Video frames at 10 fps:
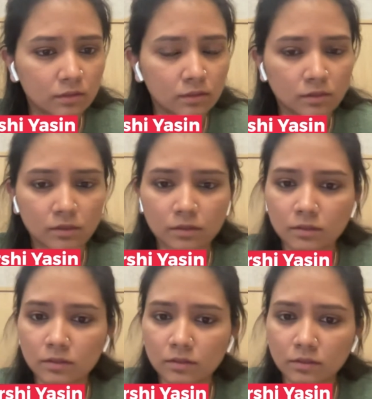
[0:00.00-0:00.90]

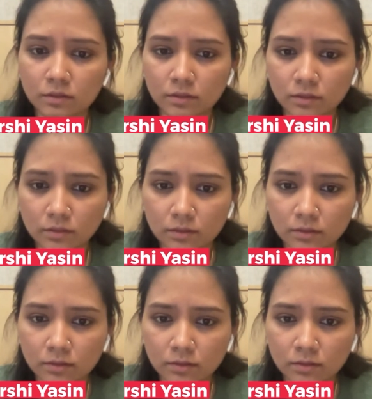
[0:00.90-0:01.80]

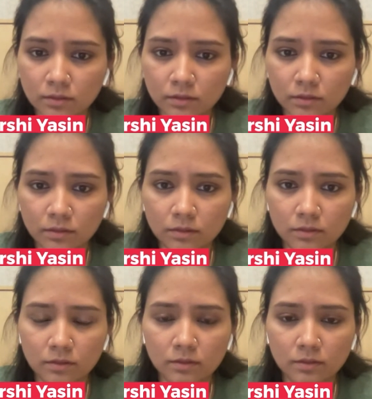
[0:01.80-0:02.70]

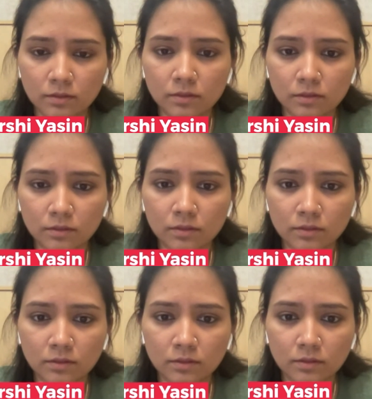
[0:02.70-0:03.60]

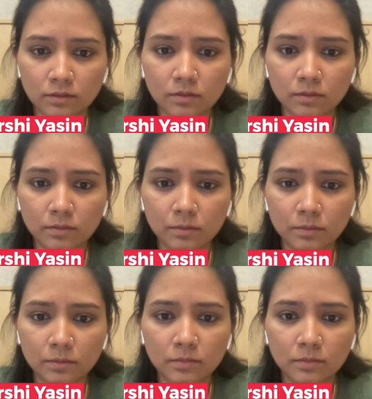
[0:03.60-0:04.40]
(not speaking)